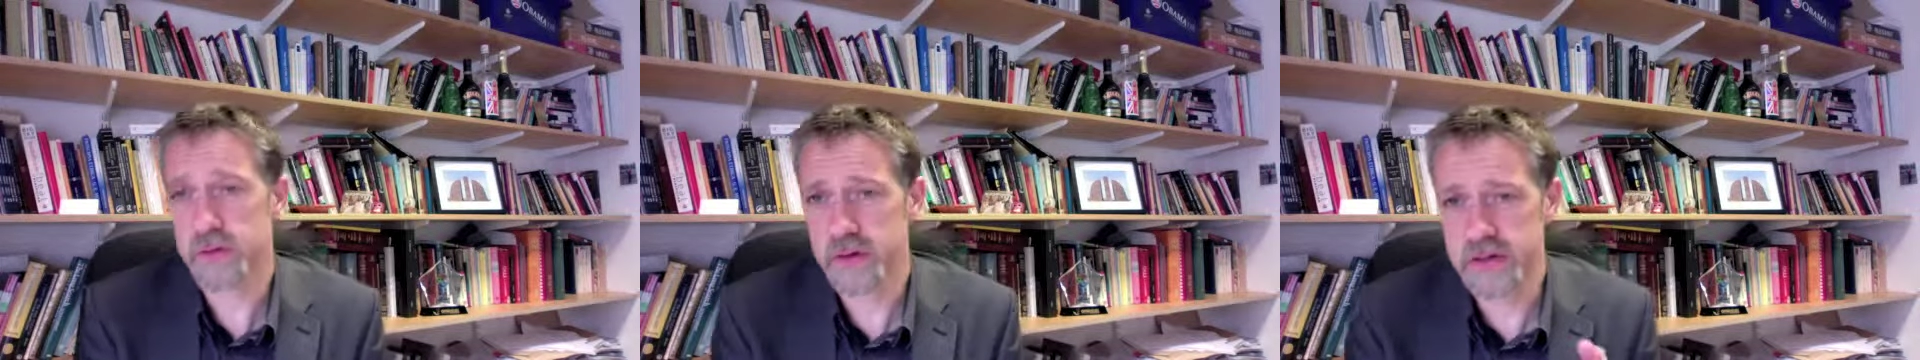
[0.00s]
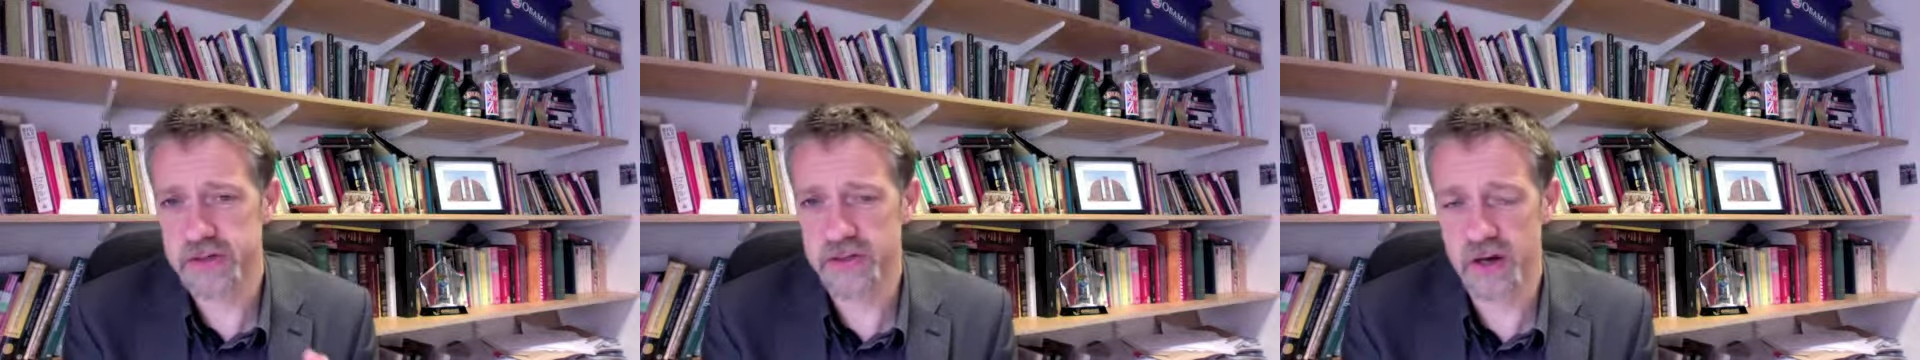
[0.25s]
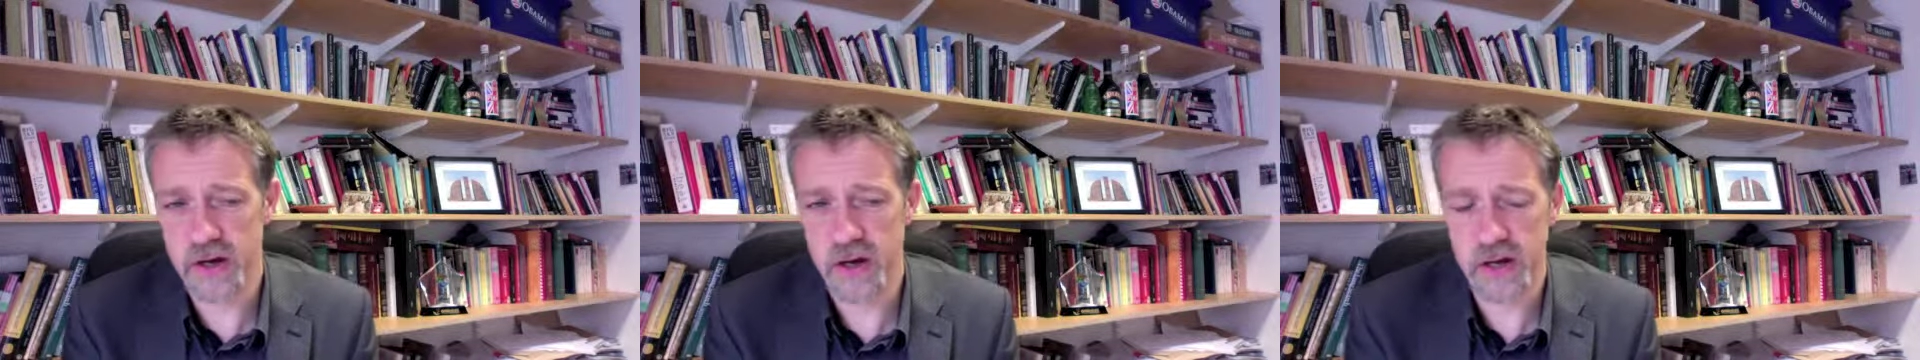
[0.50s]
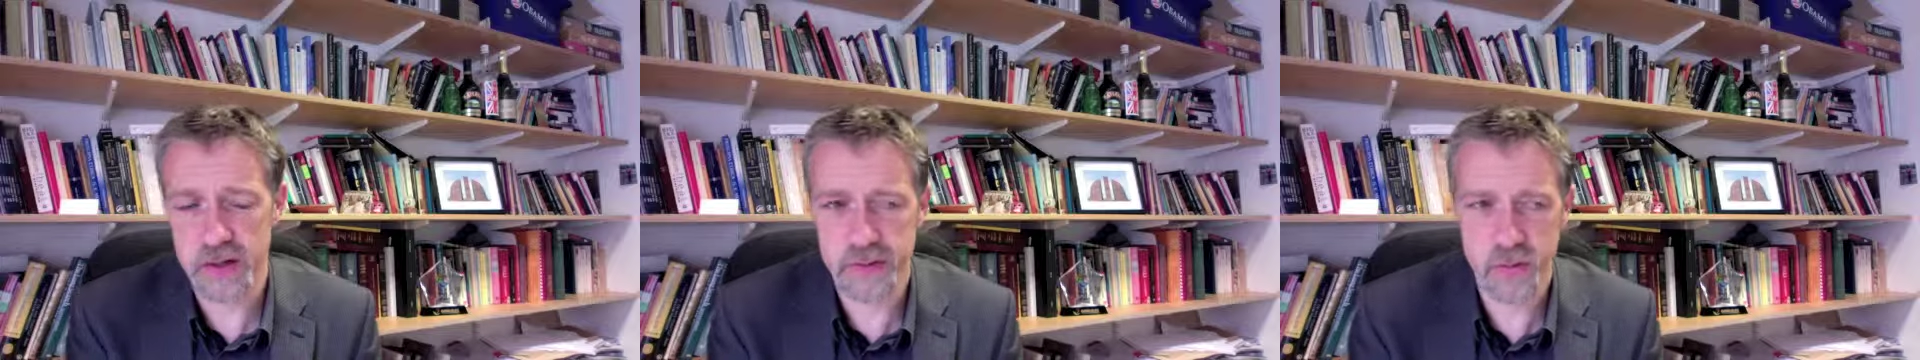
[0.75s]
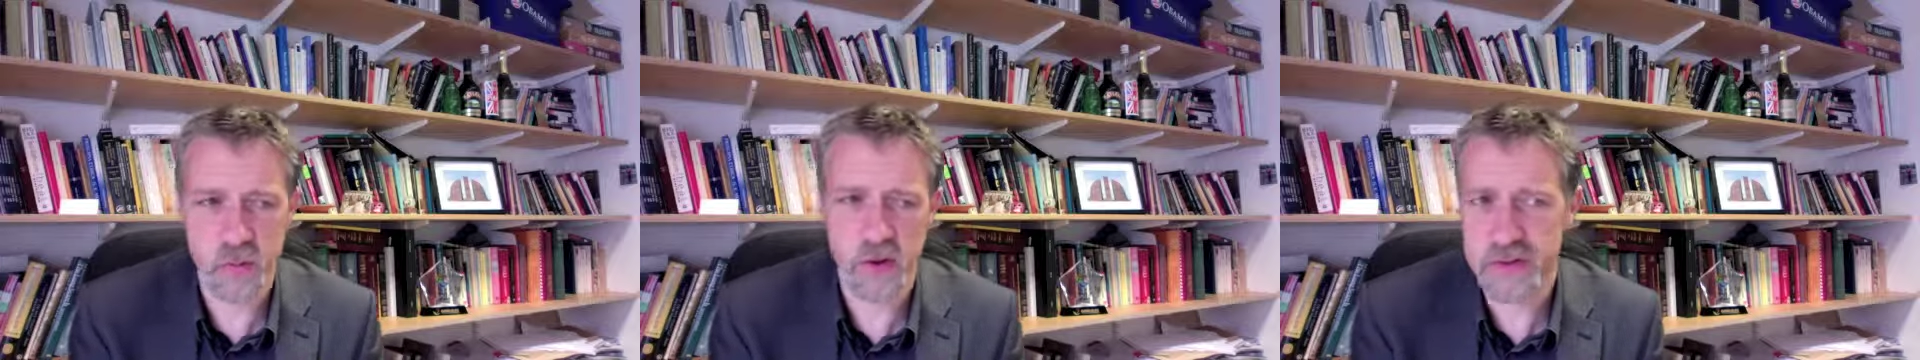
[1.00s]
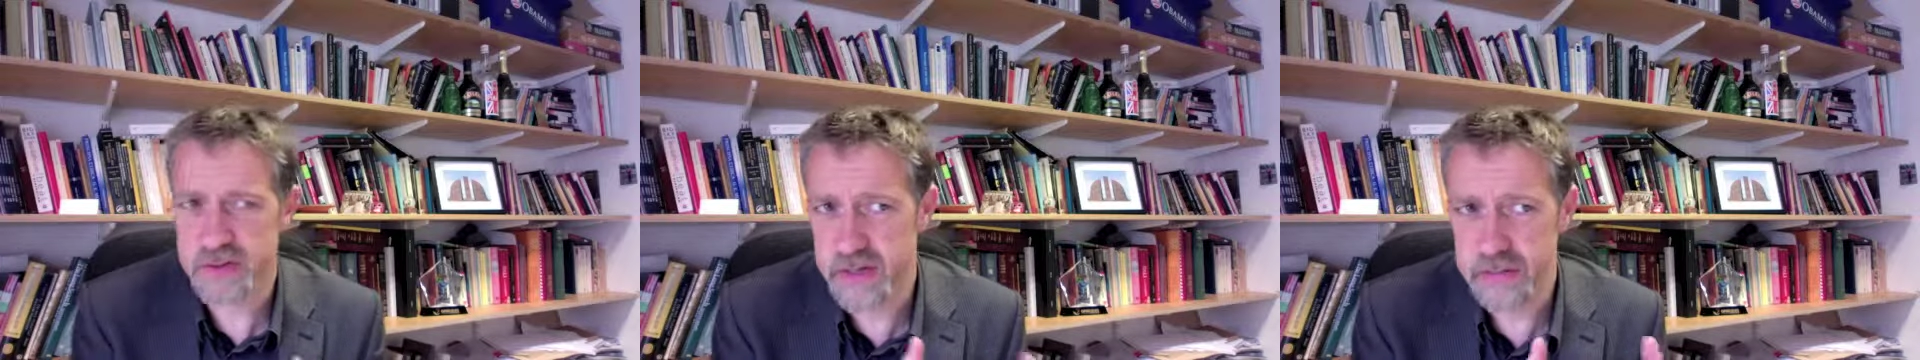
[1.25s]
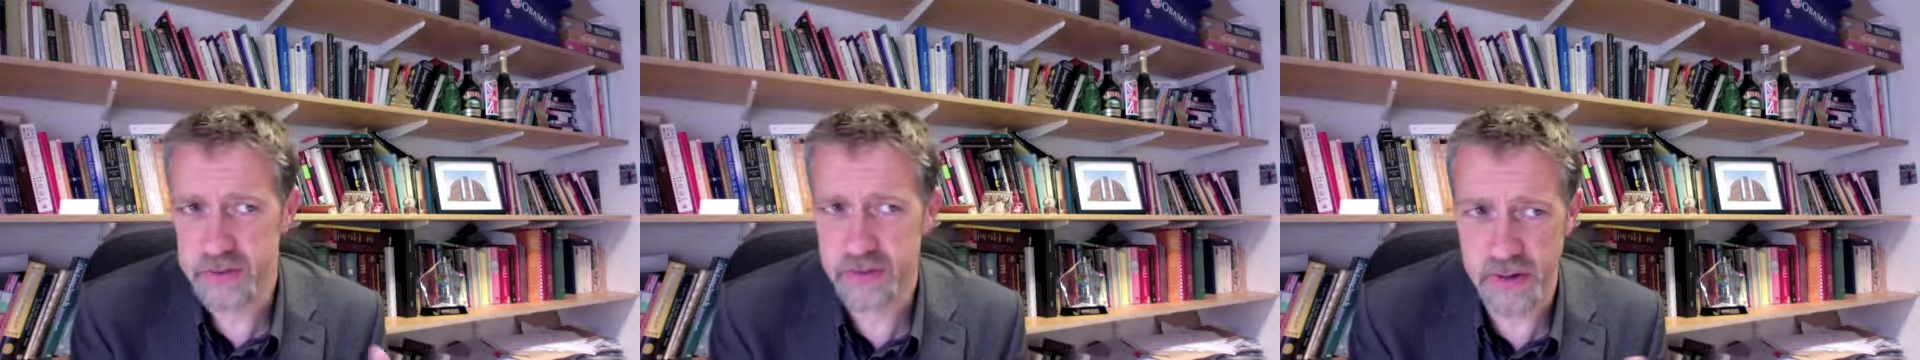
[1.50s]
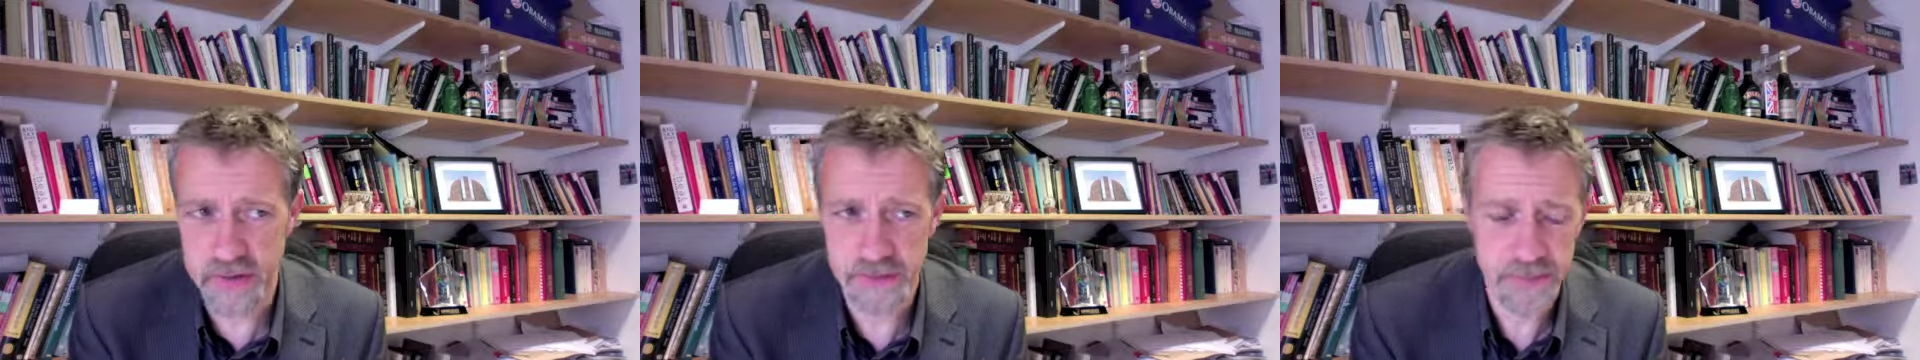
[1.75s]
the design argument, or what seems to
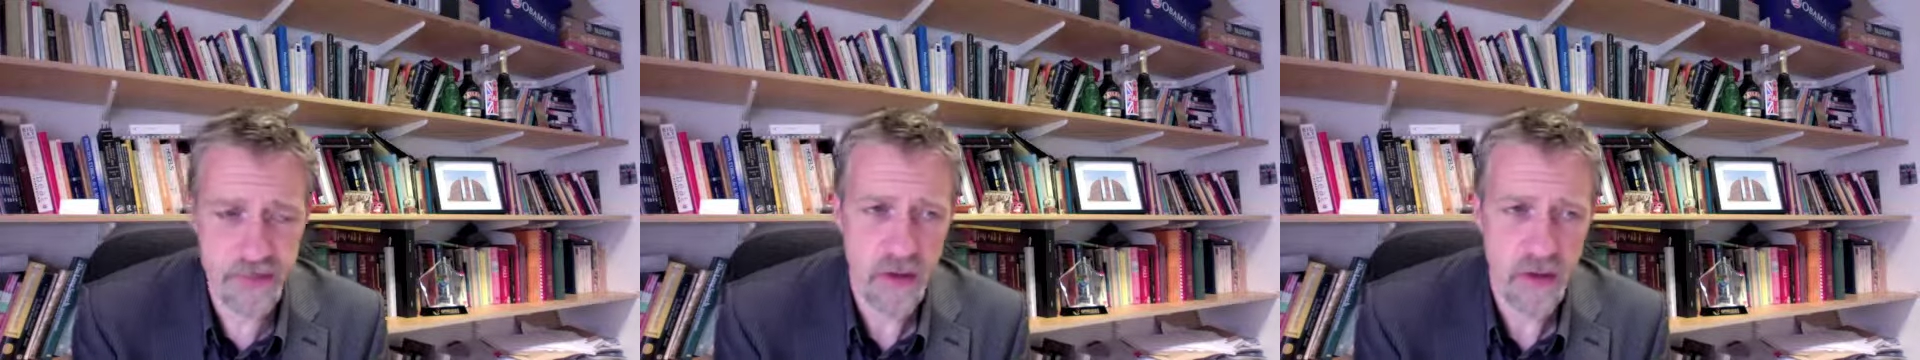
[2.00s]
be